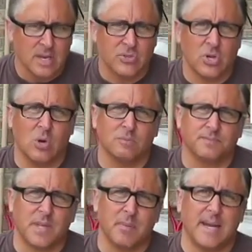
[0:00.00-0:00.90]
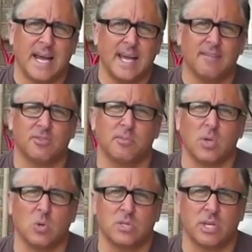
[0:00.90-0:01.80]
So I'm gonna have some
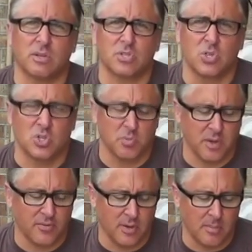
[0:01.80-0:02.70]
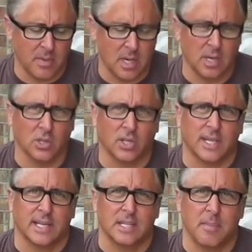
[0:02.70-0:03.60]
notes here, excuse me, from uh,
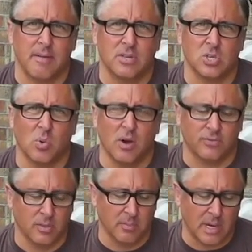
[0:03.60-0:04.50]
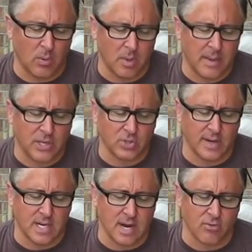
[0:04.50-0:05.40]
looking at them every so often, but I wanna make
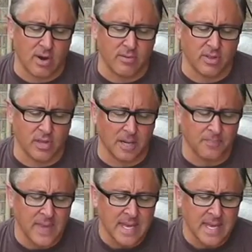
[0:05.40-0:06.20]
sure I cover everything.